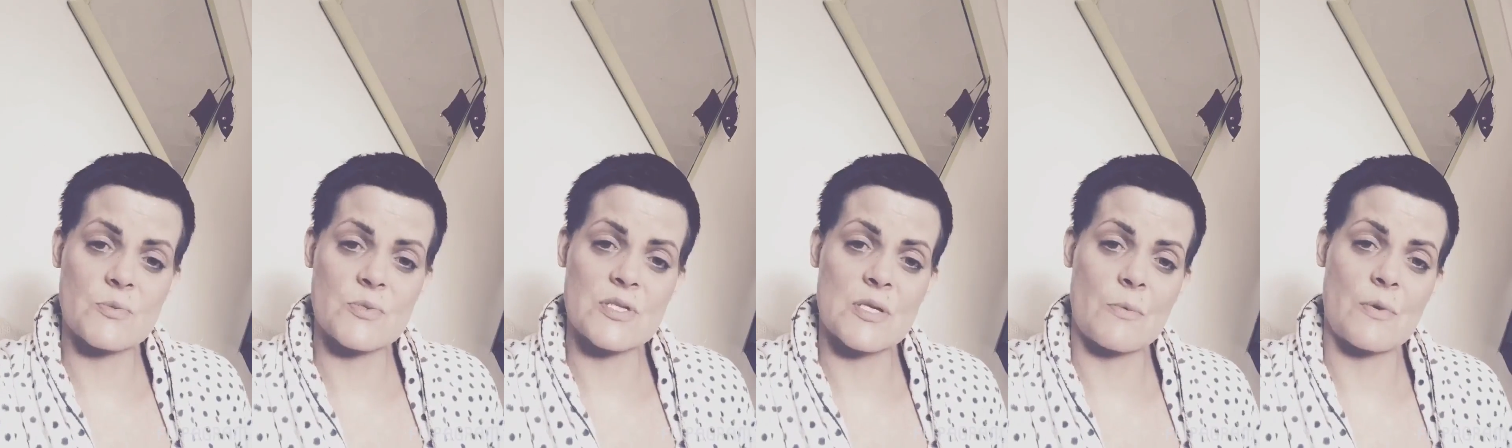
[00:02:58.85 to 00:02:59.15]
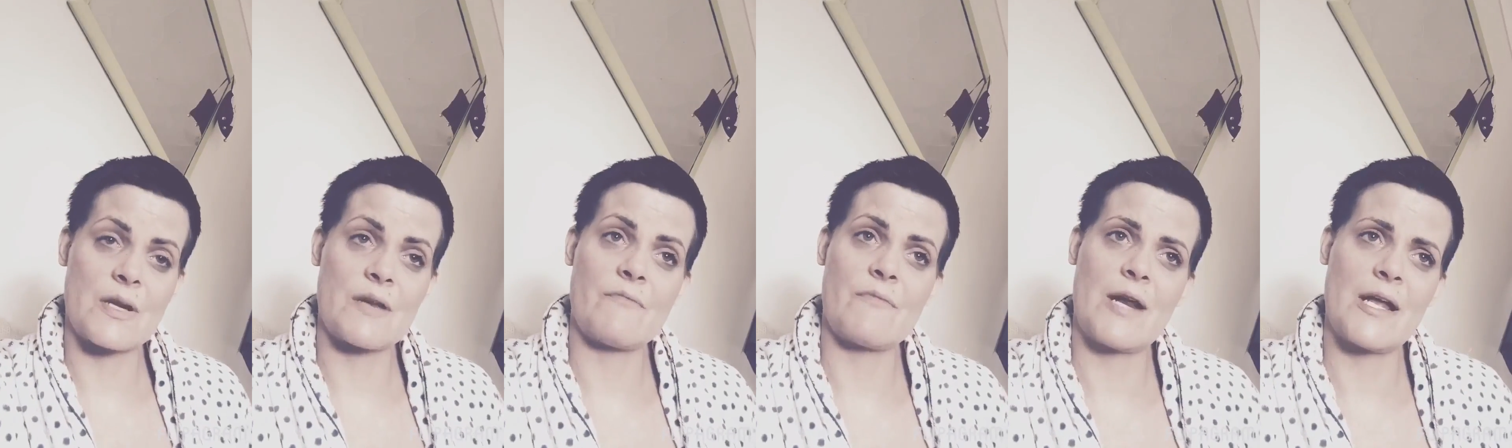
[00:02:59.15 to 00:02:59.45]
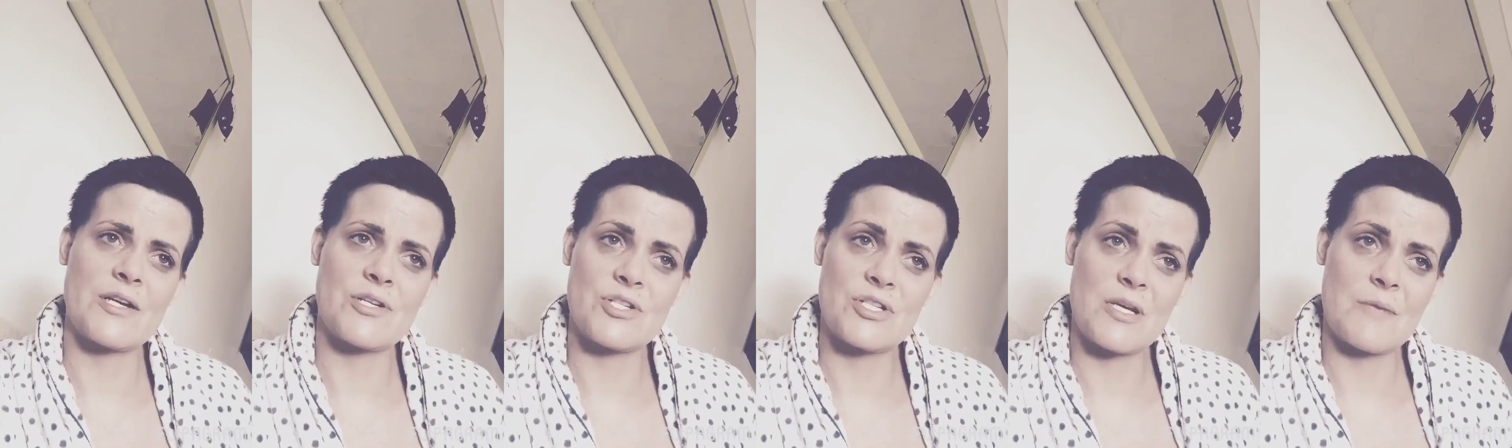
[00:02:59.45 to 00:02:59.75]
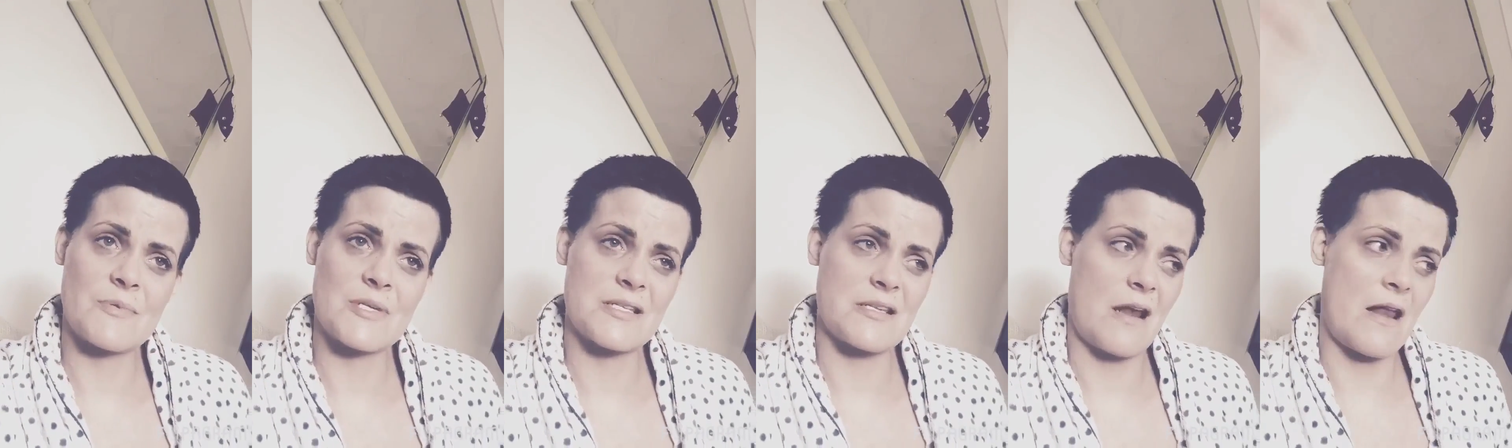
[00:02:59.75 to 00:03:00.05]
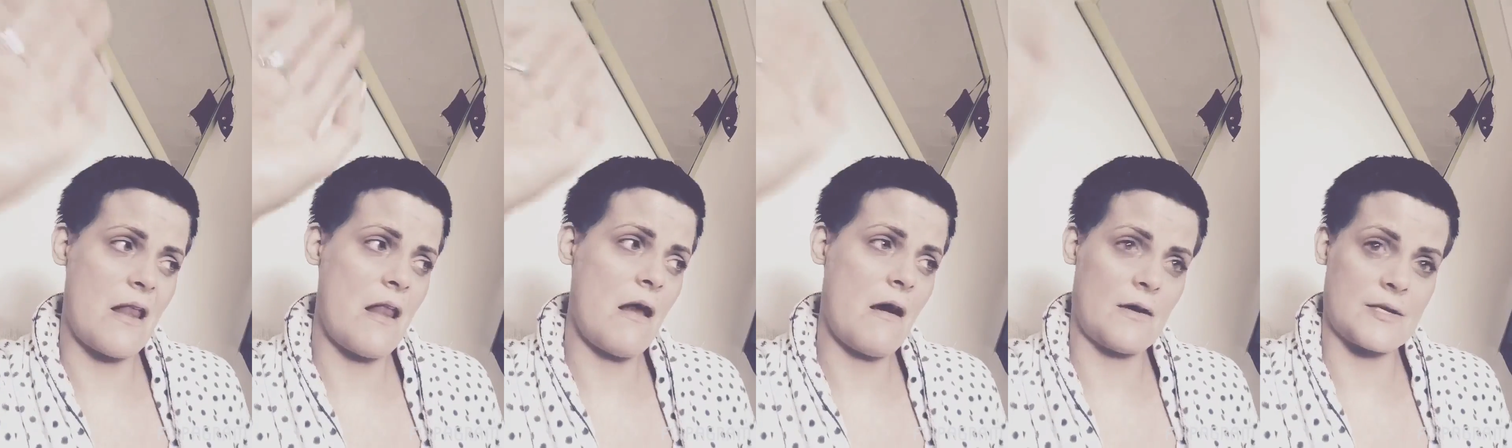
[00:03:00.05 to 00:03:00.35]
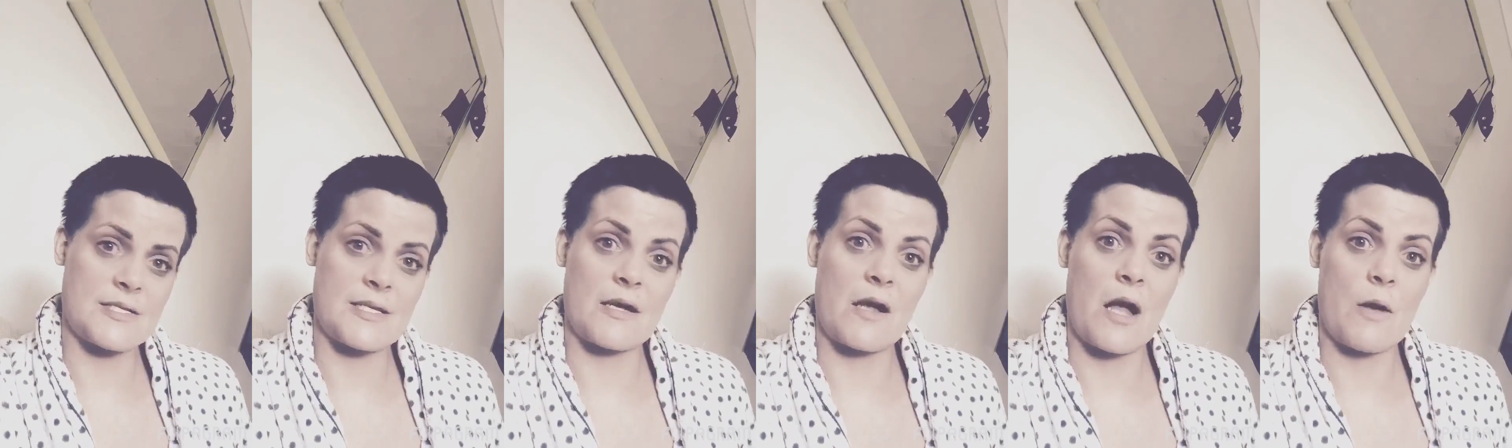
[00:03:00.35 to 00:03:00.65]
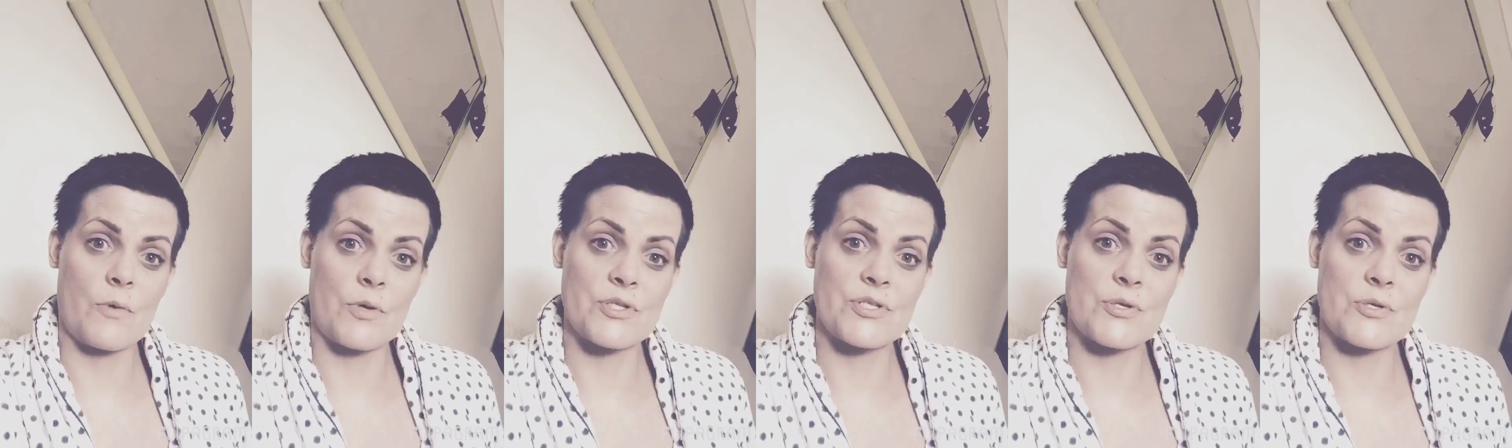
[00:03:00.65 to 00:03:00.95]
with someone in relationships, that's the last thing I
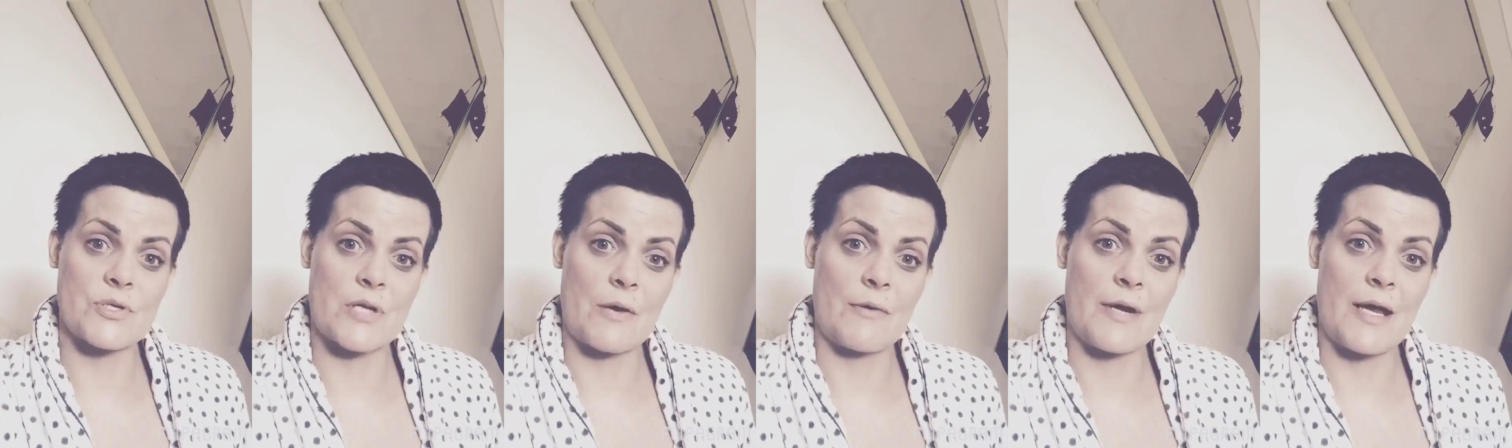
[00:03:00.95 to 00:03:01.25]
want to do is go